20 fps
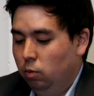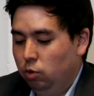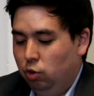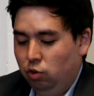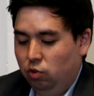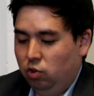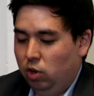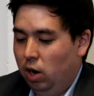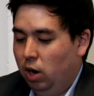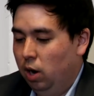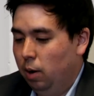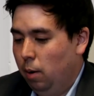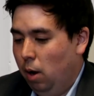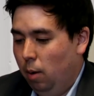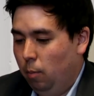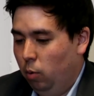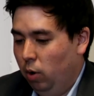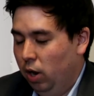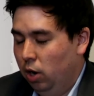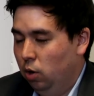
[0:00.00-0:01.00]
just signing
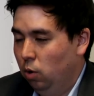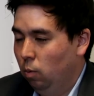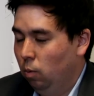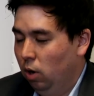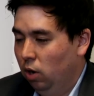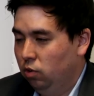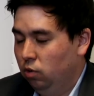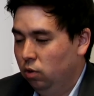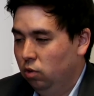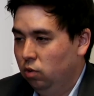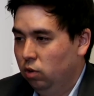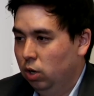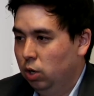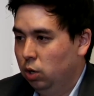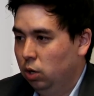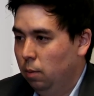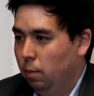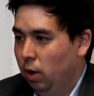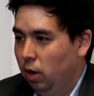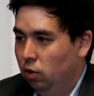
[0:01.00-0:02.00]
a brand new roster,
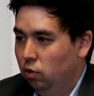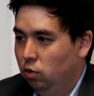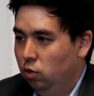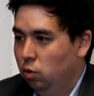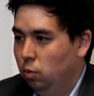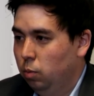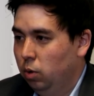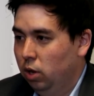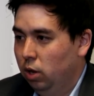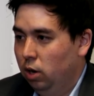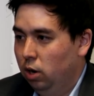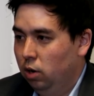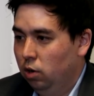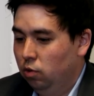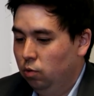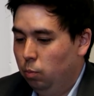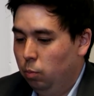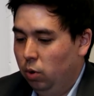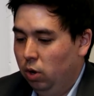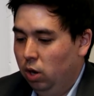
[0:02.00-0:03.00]
essentially -2
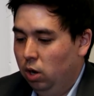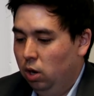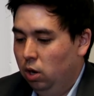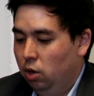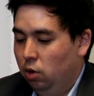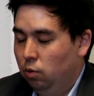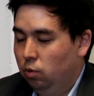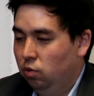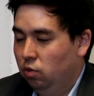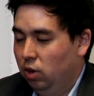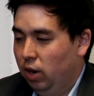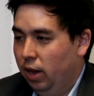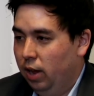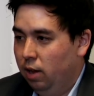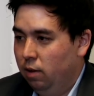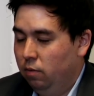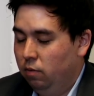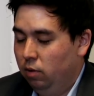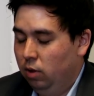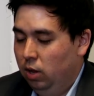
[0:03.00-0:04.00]
players, bringing in new
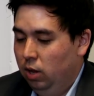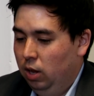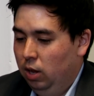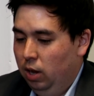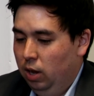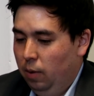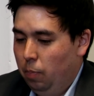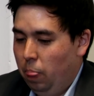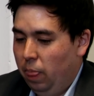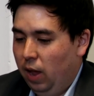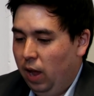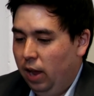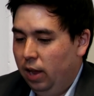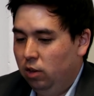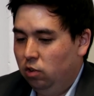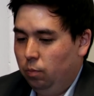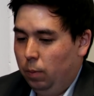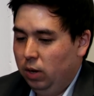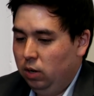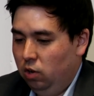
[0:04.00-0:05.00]
staff. I
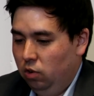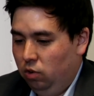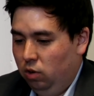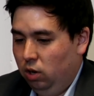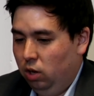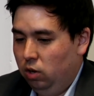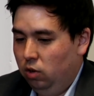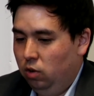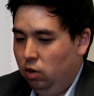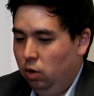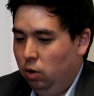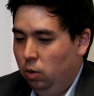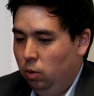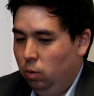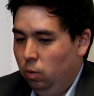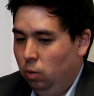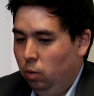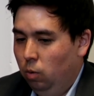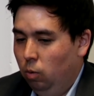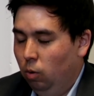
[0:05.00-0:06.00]
expect us to
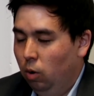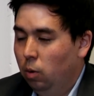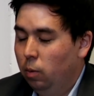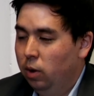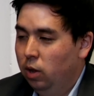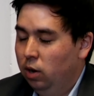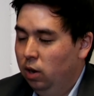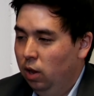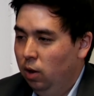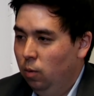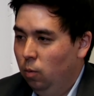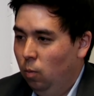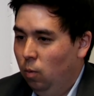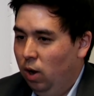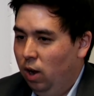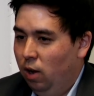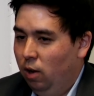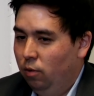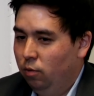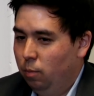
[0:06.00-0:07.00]
continue growing, and
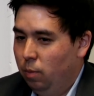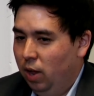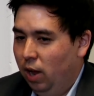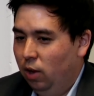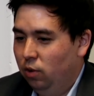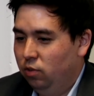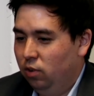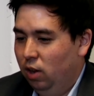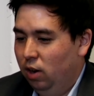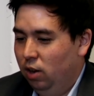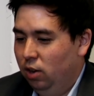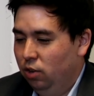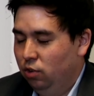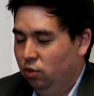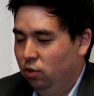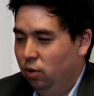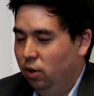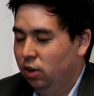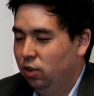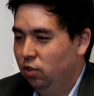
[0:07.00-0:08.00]
while from the outside it
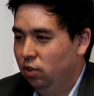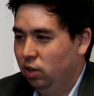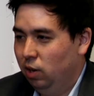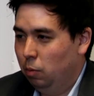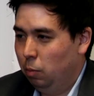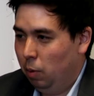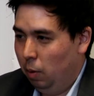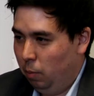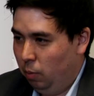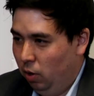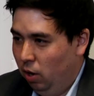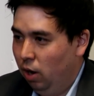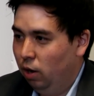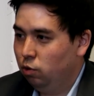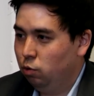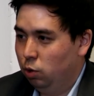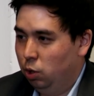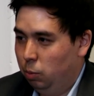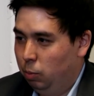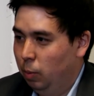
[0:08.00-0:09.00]
looks great to say we made
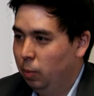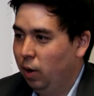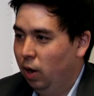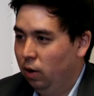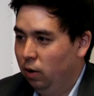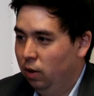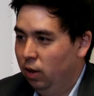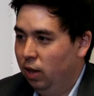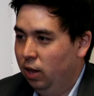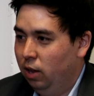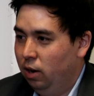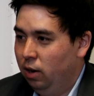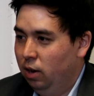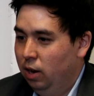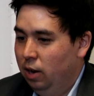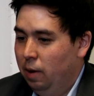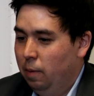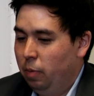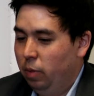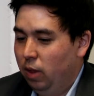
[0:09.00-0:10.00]
playoffs, we should be proud of that,
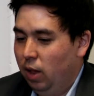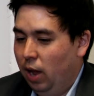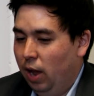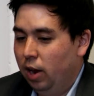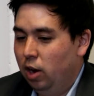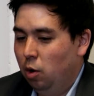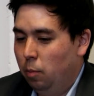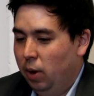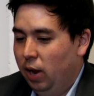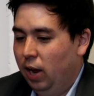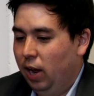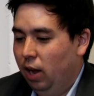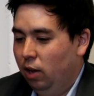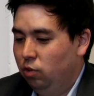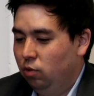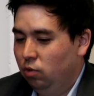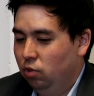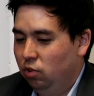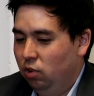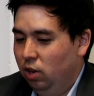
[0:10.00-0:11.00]
I know my
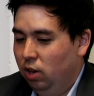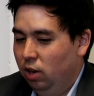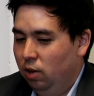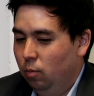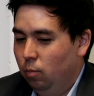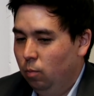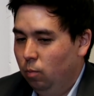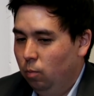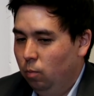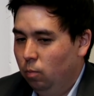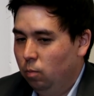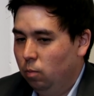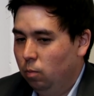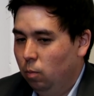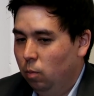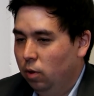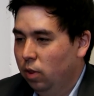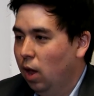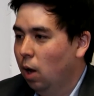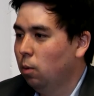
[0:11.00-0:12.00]
guys are saying,
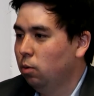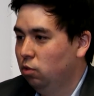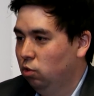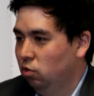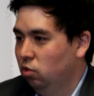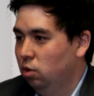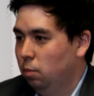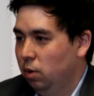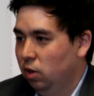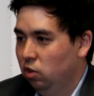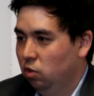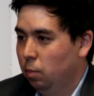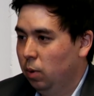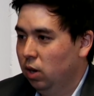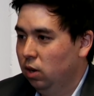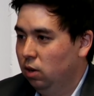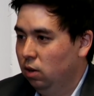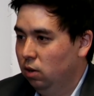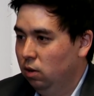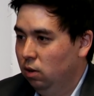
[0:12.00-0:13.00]
well, that was just to be
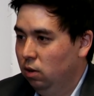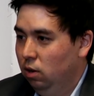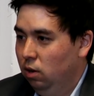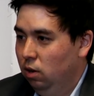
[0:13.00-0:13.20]
expected.